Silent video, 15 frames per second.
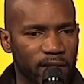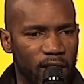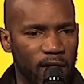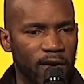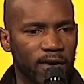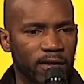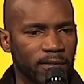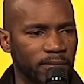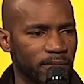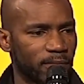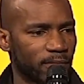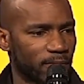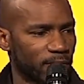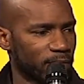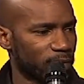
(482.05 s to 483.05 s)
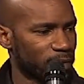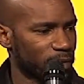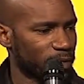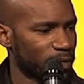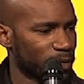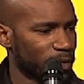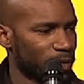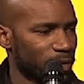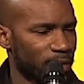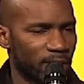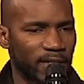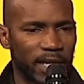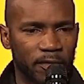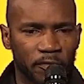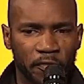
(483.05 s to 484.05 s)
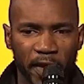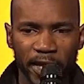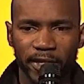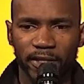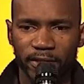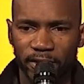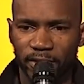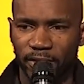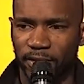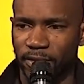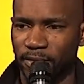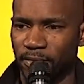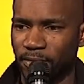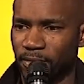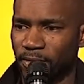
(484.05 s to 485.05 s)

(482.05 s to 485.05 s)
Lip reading: arm. This ain't Vegas.